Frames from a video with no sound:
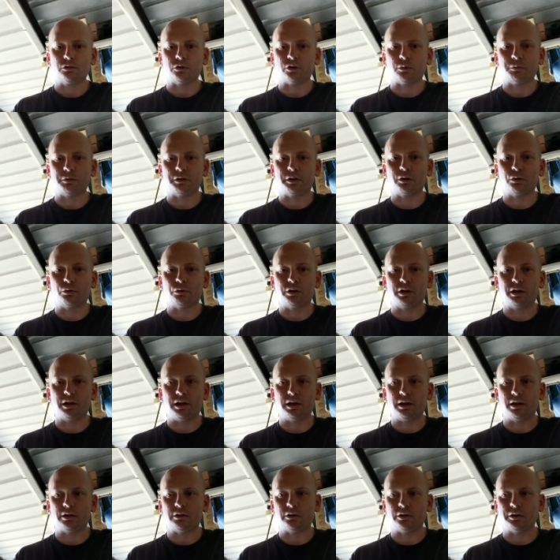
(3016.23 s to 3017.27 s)
time to get all the
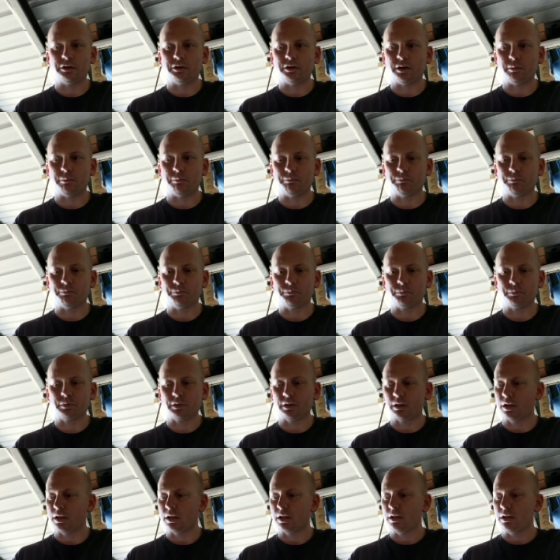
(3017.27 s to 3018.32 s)
gear cleaned up
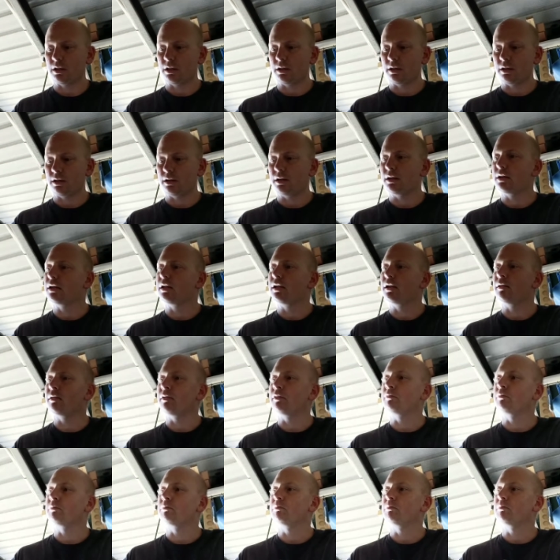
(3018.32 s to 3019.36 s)

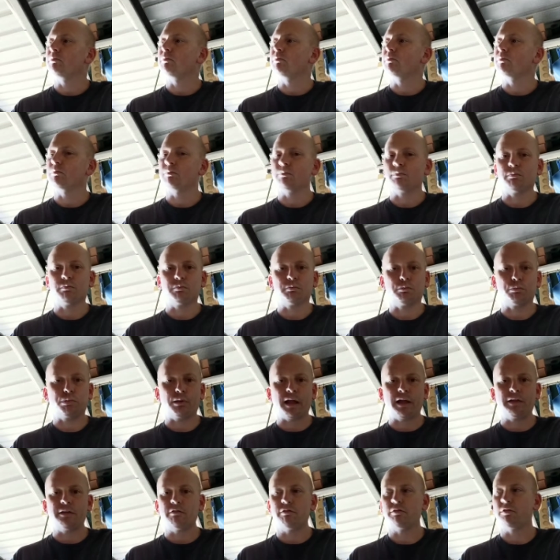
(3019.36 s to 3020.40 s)
and
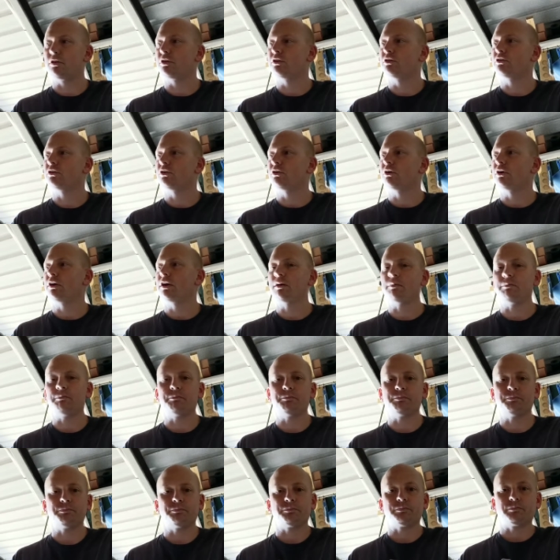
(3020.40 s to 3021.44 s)
plan the third cider.
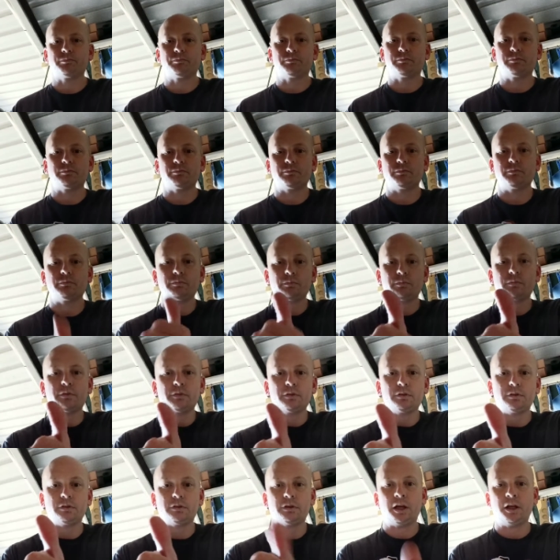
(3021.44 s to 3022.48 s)

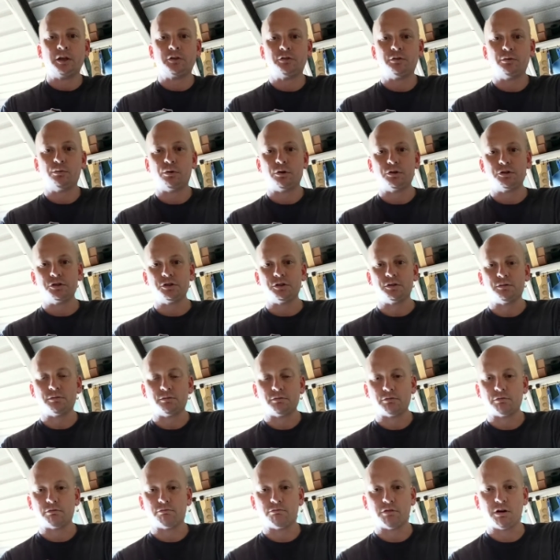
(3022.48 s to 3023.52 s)
Thanks for watching.
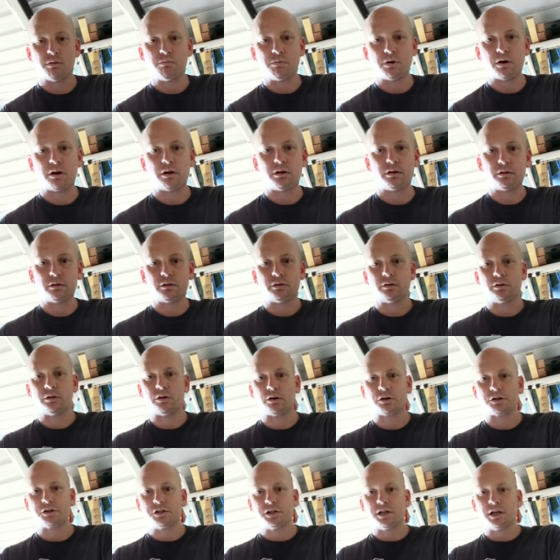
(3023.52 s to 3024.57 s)
Remember,
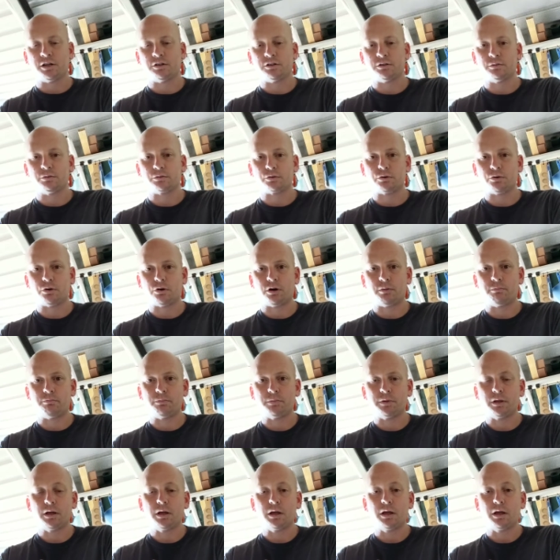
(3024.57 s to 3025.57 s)
like, share, subscribe.